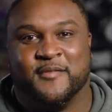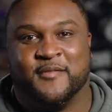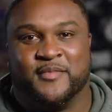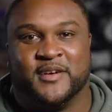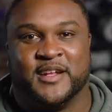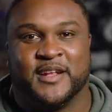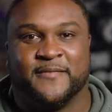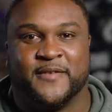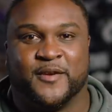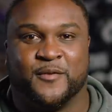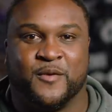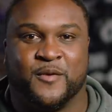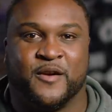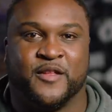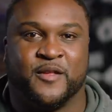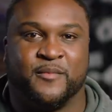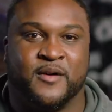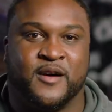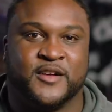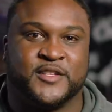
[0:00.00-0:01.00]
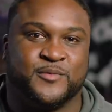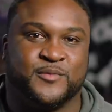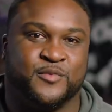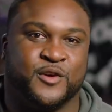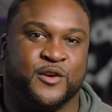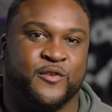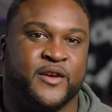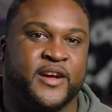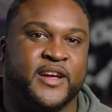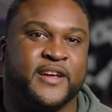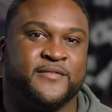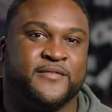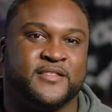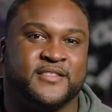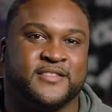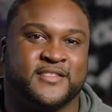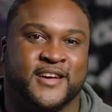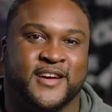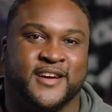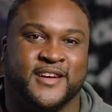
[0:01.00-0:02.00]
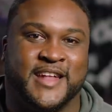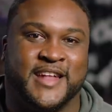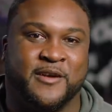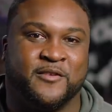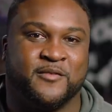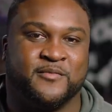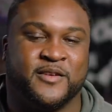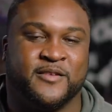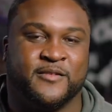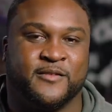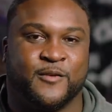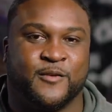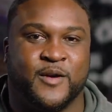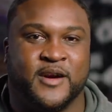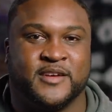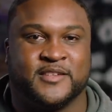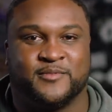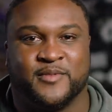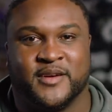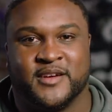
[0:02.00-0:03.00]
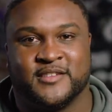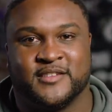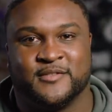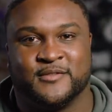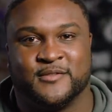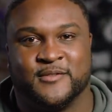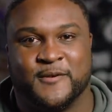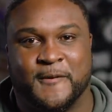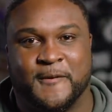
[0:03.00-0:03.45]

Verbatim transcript: But if it were the Baltimore Ravens, uh, that would be quite special.